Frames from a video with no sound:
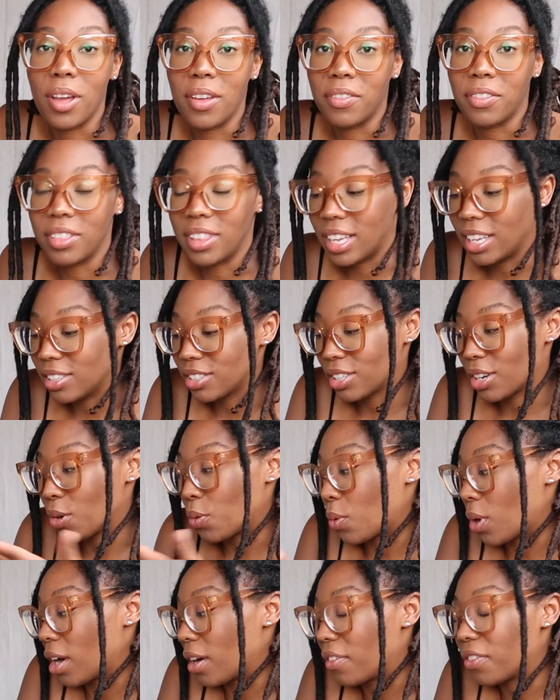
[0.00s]
if these are
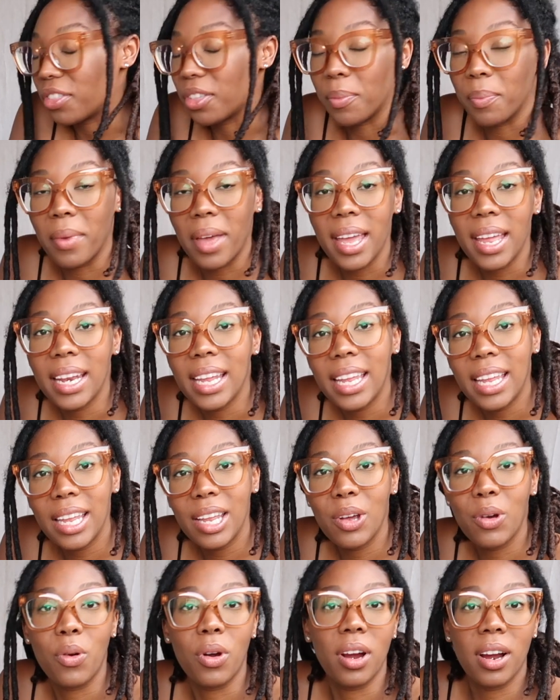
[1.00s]
worth the
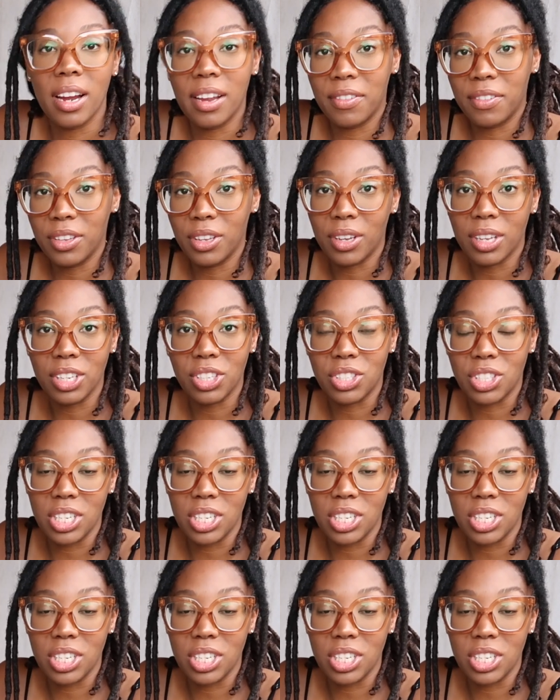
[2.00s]
money or if you can